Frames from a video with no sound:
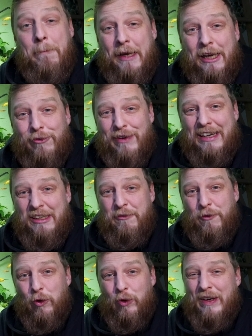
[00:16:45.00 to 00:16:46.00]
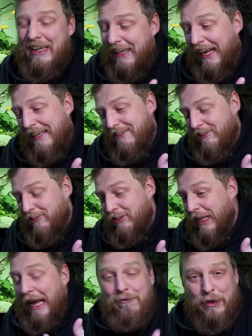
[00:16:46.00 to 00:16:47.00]
being ready for it
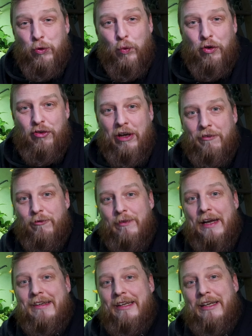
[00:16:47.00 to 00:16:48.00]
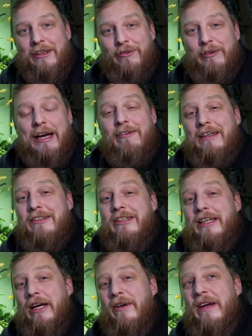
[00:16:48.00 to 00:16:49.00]
and having all the stuff ready and raring to
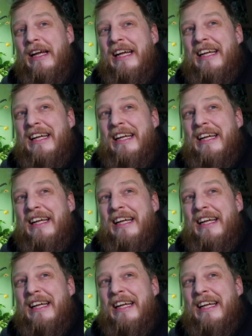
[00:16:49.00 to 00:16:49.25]
go